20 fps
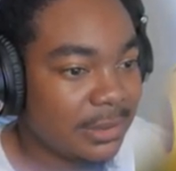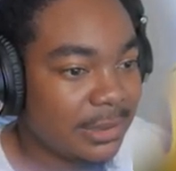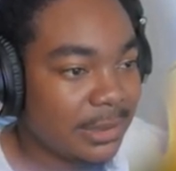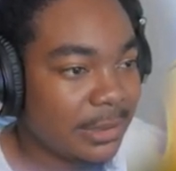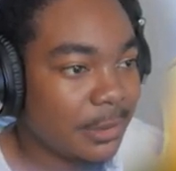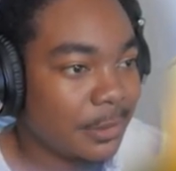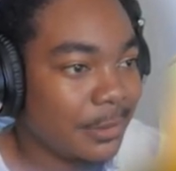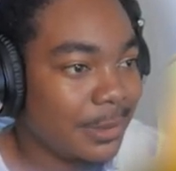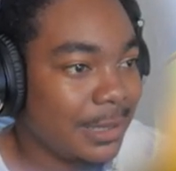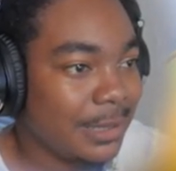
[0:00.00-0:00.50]
You
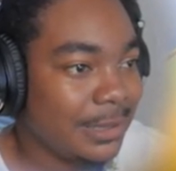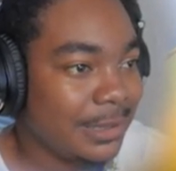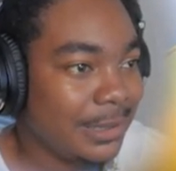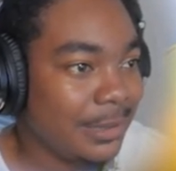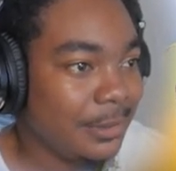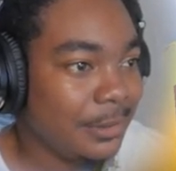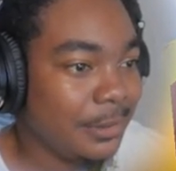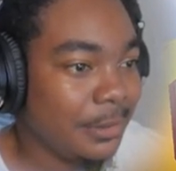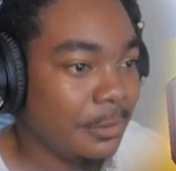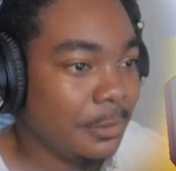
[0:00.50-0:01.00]
go ahead. You,
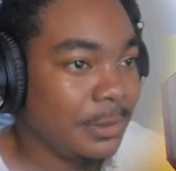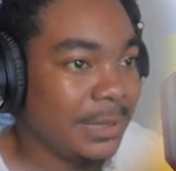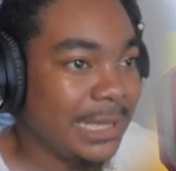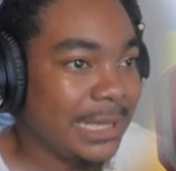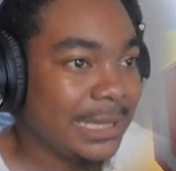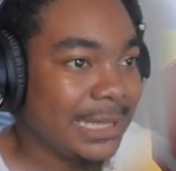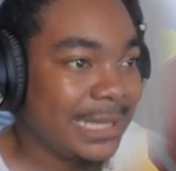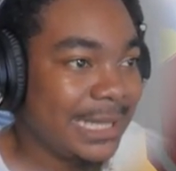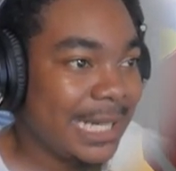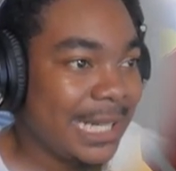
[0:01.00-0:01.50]
you
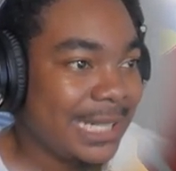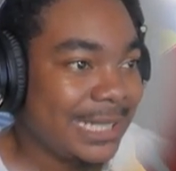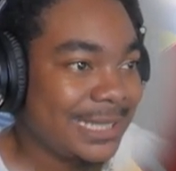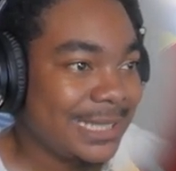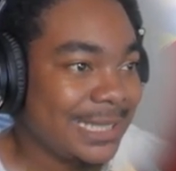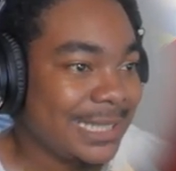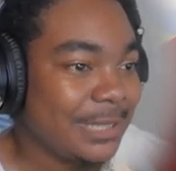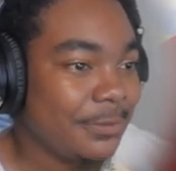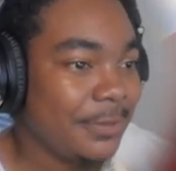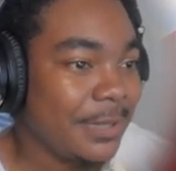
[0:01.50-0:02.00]
need to cash
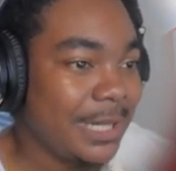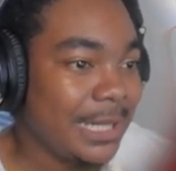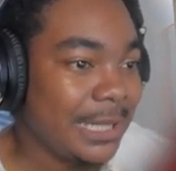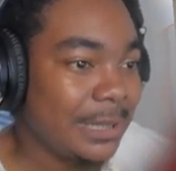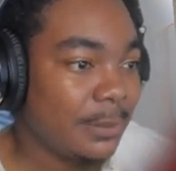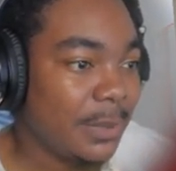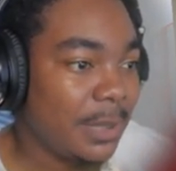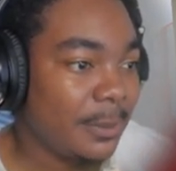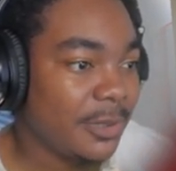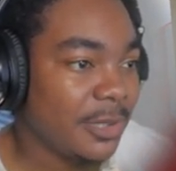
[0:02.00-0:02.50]
this fade,
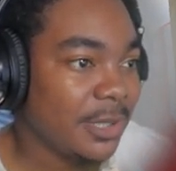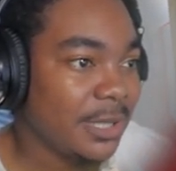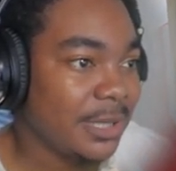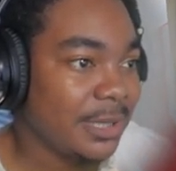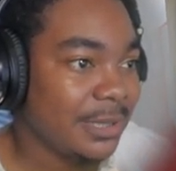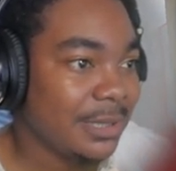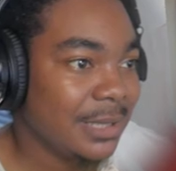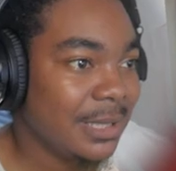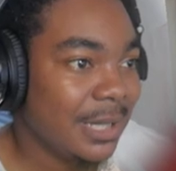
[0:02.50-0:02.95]
my boy.